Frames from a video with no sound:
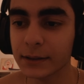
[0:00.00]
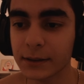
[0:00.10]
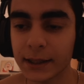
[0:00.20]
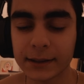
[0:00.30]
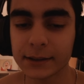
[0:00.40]

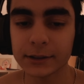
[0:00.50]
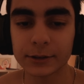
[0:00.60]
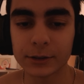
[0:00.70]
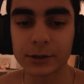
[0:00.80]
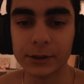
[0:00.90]

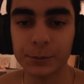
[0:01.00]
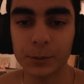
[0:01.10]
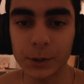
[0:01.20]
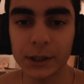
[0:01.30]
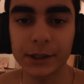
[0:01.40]
It looked
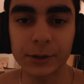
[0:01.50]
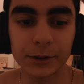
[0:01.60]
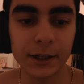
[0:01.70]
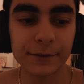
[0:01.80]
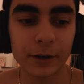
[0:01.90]
really
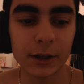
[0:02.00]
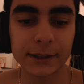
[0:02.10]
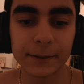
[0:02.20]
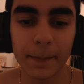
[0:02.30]
good. I thought